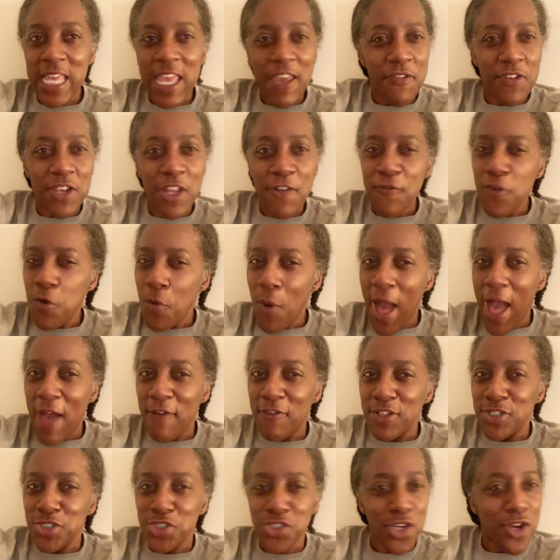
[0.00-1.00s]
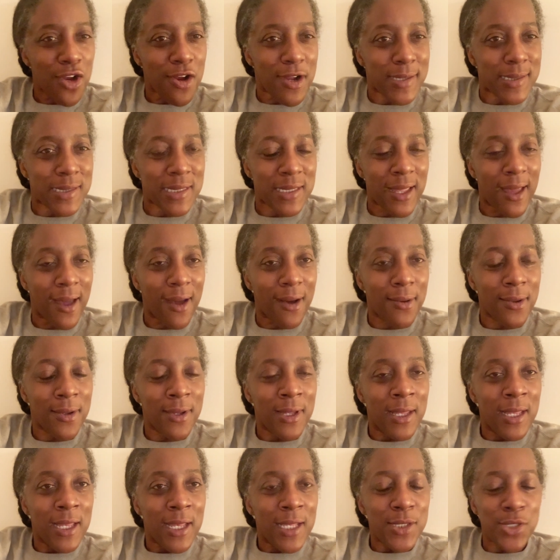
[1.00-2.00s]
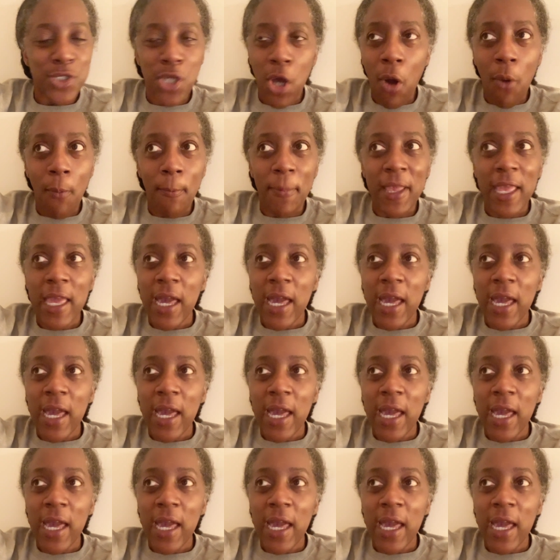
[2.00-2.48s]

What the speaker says: even if you have insurance now, don't be